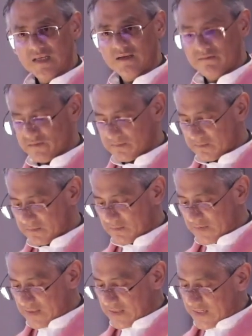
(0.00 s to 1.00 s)
love,
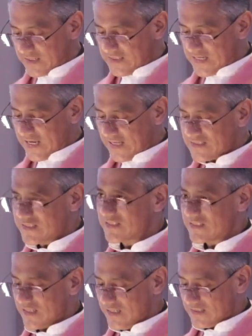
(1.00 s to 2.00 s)
and he
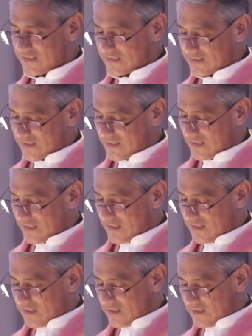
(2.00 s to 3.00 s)
asks us
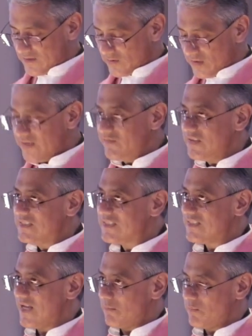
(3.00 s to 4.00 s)
to live in
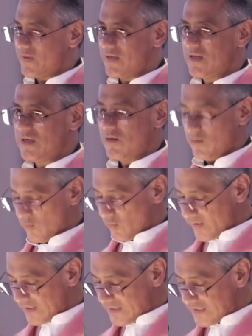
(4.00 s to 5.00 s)
step
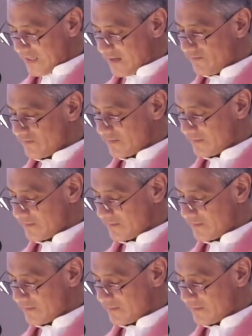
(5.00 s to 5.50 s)
with his love.